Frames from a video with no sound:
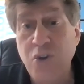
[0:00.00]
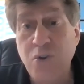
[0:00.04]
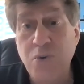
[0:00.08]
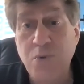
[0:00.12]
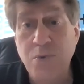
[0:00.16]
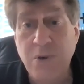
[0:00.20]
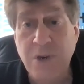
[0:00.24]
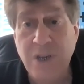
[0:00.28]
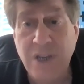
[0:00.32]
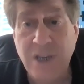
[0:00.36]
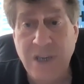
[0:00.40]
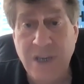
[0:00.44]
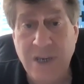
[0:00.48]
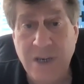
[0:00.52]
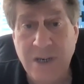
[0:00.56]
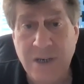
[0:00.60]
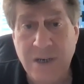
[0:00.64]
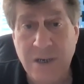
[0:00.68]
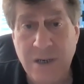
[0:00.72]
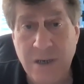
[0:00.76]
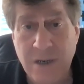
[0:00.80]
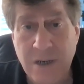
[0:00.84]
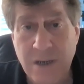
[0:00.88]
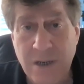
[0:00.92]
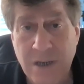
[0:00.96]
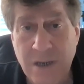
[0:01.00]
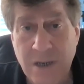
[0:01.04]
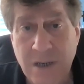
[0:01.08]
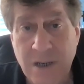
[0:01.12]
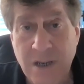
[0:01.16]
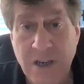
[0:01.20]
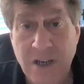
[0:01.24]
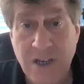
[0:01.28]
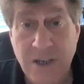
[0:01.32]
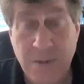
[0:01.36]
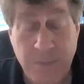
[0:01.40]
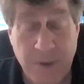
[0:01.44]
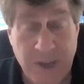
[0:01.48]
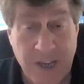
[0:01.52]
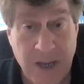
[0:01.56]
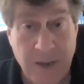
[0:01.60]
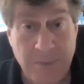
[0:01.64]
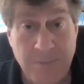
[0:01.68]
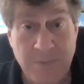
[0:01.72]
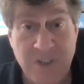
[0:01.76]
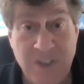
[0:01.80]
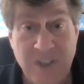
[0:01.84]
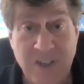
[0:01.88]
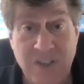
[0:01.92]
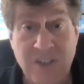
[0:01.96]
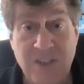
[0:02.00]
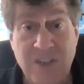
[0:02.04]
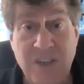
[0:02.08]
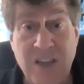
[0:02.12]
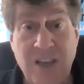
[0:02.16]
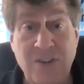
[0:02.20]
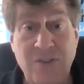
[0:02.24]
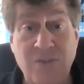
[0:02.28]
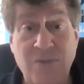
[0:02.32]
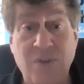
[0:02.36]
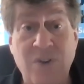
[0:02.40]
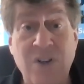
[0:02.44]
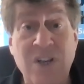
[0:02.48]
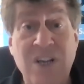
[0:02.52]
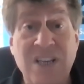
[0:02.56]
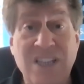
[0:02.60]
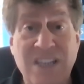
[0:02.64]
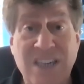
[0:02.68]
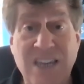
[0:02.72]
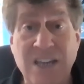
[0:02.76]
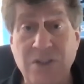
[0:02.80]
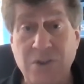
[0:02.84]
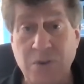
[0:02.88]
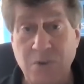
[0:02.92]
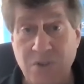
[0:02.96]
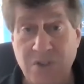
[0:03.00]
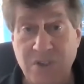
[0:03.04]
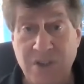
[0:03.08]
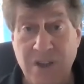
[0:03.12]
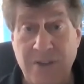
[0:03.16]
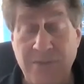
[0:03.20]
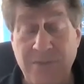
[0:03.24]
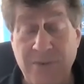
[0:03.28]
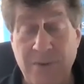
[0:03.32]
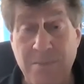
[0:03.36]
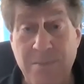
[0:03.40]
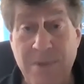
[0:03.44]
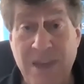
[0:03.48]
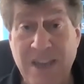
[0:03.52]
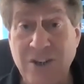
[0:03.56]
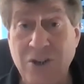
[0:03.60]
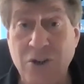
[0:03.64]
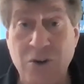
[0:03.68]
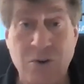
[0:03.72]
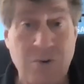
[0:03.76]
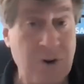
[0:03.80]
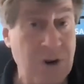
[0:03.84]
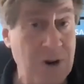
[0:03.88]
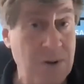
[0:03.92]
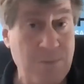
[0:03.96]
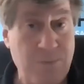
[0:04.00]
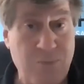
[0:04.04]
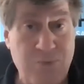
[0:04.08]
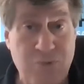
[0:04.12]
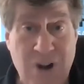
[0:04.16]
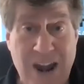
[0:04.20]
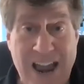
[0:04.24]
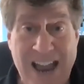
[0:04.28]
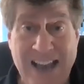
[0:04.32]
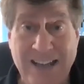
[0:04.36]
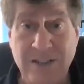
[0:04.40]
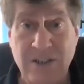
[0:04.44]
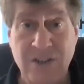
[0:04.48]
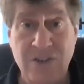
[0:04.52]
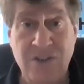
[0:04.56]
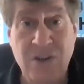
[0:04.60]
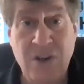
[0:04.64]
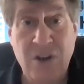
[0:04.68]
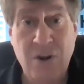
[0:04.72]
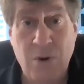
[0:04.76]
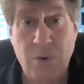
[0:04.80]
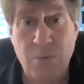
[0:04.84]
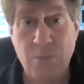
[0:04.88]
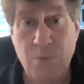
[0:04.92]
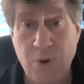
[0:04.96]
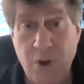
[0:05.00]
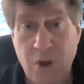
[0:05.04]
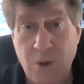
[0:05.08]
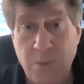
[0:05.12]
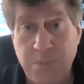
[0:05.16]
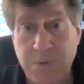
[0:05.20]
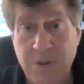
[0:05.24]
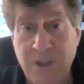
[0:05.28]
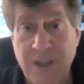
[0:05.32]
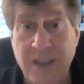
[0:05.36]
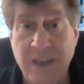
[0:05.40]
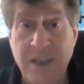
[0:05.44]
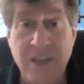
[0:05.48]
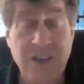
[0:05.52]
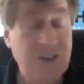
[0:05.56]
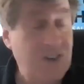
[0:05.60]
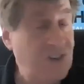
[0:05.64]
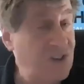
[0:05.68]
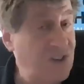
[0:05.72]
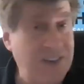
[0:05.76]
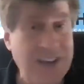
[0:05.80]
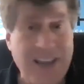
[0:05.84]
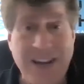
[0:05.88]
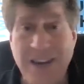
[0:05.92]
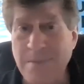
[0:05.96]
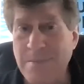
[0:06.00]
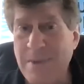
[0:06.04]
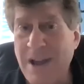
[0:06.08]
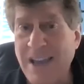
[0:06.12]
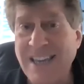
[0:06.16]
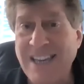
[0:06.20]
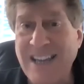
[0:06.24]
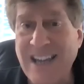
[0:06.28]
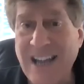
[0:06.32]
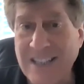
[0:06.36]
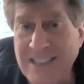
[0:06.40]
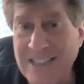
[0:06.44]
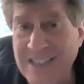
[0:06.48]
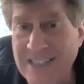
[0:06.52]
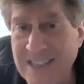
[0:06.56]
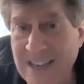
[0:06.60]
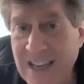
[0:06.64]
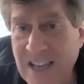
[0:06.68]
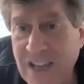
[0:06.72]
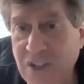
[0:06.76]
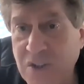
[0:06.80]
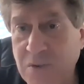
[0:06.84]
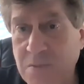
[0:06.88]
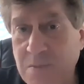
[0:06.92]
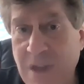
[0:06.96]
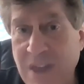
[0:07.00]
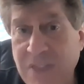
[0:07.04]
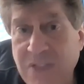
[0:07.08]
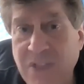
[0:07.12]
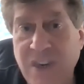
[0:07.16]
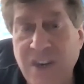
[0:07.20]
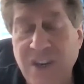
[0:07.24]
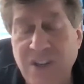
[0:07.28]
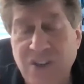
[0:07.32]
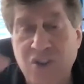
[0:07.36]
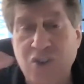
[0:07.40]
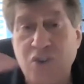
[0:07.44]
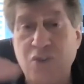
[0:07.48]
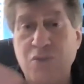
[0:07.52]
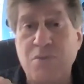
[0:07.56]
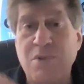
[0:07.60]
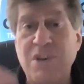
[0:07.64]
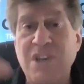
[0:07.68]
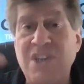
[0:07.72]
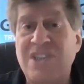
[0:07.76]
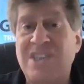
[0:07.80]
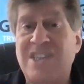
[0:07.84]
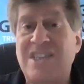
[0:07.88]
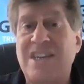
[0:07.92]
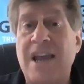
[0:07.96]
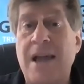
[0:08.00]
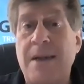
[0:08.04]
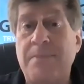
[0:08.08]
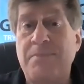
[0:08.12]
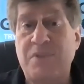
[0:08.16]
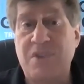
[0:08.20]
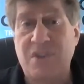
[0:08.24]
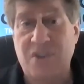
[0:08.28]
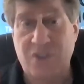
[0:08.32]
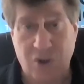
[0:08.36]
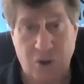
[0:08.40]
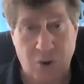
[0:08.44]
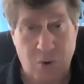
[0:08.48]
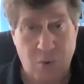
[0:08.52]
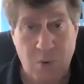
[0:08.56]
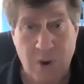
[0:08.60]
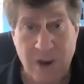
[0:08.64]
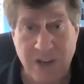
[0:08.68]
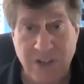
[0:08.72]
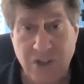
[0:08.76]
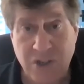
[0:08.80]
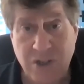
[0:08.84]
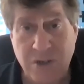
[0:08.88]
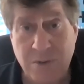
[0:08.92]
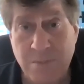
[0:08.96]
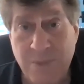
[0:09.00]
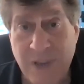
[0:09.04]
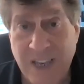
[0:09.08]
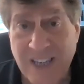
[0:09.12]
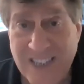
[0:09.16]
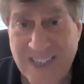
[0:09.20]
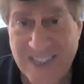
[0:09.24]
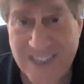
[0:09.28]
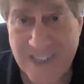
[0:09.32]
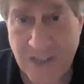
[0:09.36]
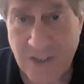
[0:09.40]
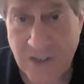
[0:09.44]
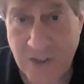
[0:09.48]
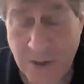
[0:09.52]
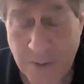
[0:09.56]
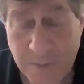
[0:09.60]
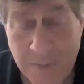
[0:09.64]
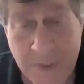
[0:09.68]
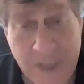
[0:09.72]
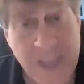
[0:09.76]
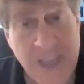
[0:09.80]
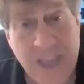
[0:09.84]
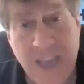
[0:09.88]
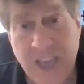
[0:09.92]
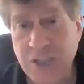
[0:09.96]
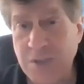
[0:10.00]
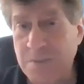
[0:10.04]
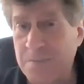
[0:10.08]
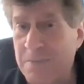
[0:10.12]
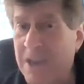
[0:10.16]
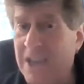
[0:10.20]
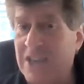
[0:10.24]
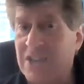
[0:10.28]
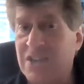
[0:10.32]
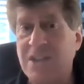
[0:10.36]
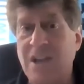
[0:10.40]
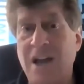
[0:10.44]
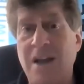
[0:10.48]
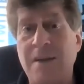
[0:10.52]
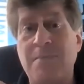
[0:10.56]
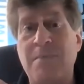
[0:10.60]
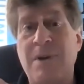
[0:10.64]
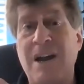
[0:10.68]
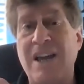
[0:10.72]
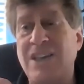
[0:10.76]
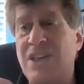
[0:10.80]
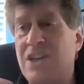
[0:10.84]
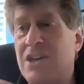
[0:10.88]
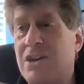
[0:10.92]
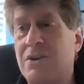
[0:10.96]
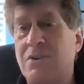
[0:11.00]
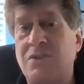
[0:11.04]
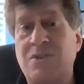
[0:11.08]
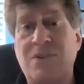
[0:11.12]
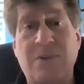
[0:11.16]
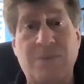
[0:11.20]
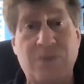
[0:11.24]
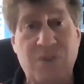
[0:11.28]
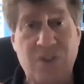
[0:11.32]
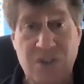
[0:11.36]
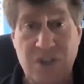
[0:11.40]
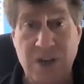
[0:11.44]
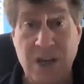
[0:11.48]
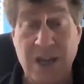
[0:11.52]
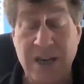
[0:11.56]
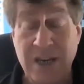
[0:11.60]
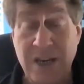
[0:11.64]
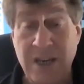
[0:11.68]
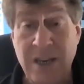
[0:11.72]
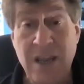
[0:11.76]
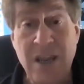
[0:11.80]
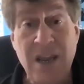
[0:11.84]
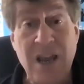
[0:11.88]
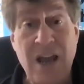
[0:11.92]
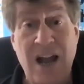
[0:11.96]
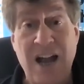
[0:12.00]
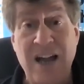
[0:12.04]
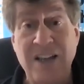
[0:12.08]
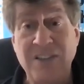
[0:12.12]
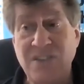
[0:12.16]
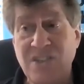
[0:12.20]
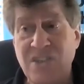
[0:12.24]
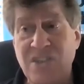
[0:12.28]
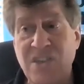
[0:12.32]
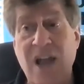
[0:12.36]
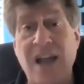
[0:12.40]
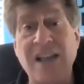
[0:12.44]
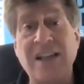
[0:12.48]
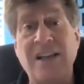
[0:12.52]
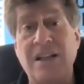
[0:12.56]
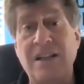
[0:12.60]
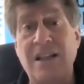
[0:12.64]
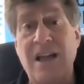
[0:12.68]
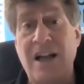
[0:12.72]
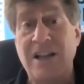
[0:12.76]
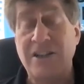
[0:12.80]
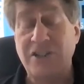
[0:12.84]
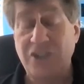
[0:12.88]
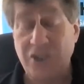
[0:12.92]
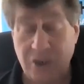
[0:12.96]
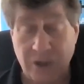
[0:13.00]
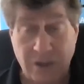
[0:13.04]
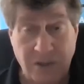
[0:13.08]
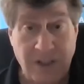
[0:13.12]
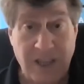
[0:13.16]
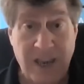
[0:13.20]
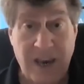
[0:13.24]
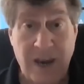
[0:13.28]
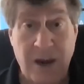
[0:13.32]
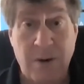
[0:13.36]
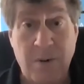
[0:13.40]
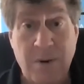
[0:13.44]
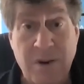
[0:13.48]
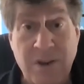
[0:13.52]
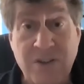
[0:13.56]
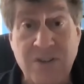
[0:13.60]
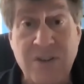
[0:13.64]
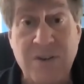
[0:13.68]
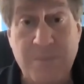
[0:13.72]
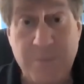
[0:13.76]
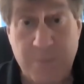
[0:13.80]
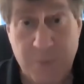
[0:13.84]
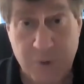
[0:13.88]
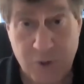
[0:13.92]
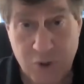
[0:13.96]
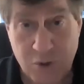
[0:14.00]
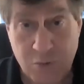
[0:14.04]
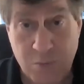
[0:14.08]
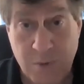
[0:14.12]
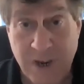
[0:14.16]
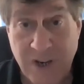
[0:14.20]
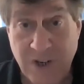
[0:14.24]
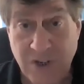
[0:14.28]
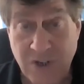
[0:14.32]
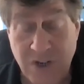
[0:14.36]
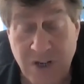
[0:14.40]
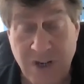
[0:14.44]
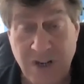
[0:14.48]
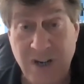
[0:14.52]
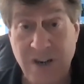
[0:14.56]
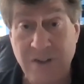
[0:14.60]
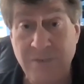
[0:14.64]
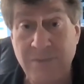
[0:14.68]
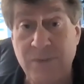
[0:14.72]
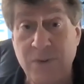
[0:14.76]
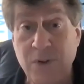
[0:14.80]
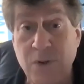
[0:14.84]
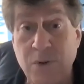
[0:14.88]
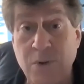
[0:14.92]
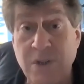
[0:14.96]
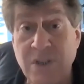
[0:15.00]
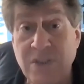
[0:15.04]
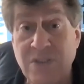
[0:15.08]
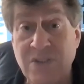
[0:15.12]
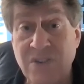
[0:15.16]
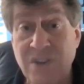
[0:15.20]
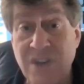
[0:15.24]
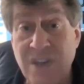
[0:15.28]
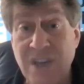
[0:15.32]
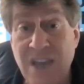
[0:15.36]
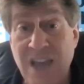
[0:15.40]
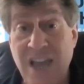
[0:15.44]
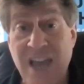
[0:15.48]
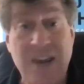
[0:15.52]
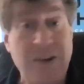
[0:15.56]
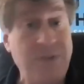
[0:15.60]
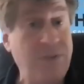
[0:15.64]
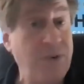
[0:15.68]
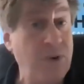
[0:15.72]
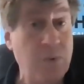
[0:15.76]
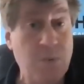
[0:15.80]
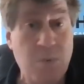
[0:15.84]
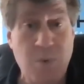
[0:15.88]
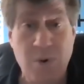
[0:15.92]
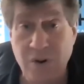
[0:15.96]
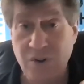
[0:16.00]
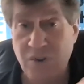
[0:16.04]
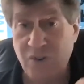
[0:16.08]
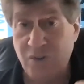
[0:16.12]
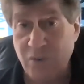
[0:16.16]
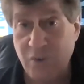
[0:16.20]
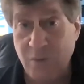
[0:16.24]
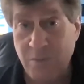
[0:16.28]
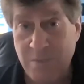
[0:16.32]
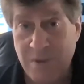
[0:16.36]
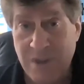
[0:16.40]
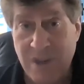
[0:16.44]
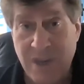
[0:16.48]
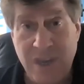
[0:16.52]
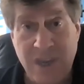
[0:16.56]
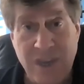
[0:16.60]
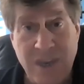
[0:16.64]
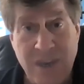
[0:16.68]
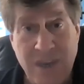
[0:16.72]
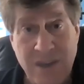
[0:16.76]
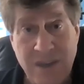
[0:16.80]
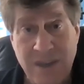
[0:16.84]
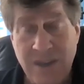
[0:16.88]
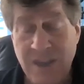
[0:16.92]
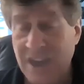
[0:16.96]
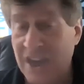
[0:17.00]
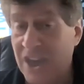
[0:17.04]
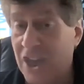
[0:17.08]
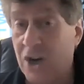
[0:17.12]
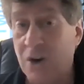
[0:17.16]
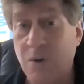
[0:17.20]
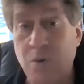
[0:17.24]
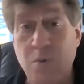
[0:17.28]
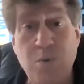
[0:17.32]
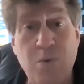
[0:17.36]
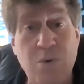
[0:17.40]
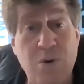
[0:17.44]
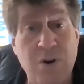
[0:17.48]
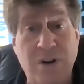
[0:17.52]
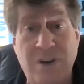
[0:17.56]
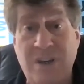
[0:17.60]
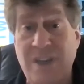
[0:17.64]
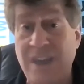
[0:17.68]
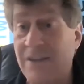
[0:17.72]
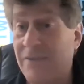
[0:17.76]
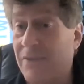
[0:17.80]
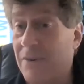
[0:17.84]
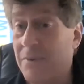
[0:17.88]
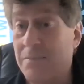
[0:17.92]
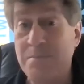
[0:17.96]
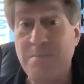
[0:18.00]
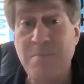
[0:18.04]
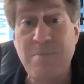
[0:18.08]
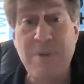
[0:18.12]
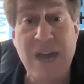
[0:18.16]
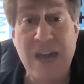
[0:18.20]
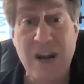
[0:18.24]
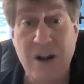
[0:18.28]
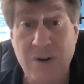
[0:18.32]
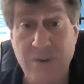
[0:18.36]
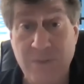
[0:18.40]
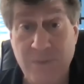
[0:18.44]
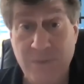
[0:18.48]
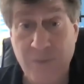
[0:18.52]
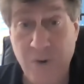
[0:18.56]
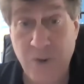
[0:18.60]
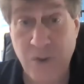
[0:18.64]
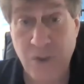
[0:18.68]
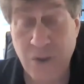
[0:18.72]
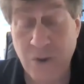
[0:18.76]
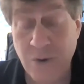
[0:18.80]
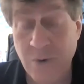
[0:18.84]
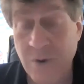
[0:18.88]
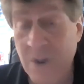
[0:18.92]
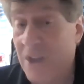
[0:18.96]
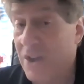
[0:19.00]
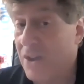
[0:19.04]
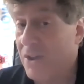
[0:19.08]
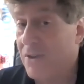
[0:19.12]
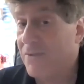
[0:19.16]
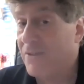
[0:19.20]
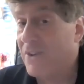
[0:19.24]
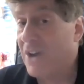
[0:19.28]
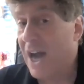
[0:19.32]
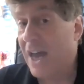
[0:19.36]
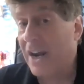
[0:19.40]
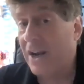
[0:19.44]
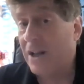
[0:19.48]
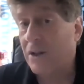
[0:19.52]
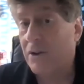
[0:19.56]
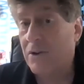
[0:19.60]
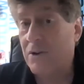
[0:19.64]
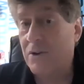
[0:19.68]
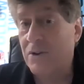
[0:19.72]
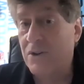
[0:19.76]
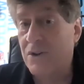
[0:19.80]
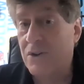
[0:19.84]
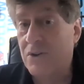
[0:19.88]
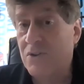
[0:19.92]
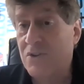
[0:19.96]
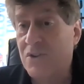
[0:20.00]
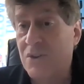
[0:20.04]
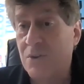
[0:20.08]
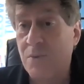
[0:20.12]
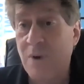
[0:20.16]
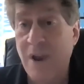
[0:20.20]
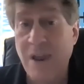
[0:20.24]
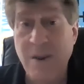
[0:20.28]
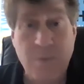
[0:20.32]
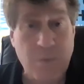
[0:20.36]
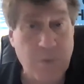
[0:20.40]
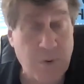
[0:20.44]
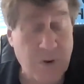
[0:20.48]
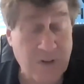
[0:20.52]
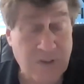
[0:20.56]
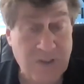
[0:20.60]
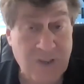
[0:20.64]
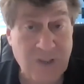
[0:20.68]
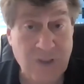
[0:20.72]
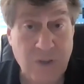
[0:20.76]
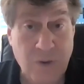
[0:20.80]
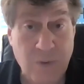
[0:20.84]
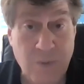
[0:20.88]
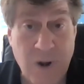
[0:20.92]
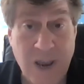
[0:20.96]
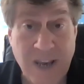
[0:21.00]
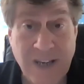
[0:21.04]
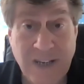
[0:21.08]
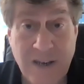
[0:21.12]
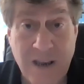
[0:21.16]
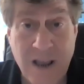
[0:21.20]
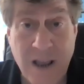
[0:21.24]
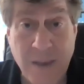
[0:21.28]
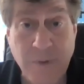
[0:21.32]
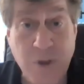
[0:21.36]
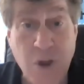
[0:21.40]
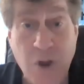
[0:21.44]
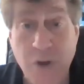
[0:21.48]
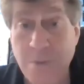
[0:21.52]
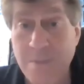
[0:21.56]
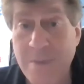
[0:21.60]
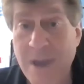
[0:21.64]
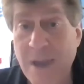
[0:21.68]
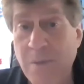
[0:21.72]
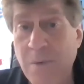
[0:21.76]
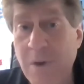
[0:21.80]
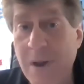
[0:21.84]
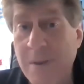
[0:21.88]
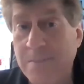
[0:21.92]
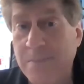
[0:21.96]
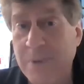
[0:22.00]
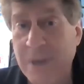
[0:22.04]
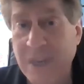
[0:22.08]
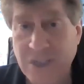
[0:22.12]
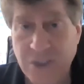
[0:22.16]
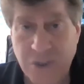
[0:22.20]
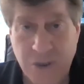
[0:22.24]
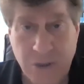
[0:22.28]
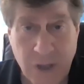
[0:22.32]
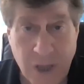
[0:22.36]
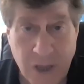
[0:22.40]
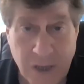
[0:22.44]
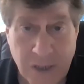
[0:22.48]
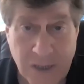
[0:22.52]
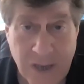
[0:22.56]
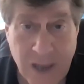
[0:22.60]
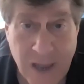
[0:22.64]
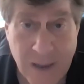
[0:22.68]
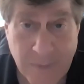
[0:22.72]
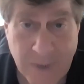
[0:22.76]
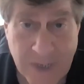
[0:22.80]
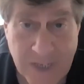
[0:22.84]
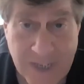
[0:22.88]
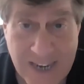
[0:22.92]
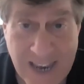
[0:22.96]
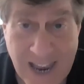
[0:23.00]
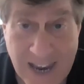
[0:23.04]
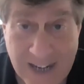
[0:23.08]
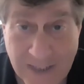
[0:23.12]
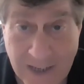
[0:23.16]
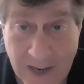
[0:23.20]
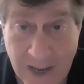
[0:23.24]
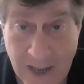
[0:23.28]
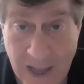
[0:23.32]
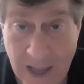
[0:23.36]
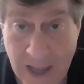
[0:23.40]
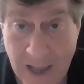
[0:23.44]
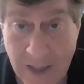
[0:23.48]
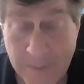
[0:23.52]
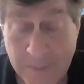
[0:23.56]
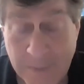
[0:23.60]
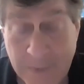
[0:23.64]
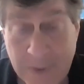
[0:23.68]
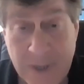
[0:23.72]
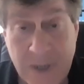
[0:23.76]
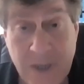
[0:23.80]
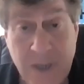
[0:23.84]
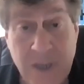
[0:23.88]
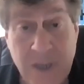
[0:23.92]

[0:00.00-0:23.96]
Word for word: you need to become successful. Get yourself a mentor, practice, role play. Study my GUTS sales method. It's three steps, it's a question based system. It's based on my years of study on psychological areas of persuasion and influence. And if it works for me, It'll work even better for you. You've got to learn to use the right words at the right time. Go to my webpage, claudediamond.com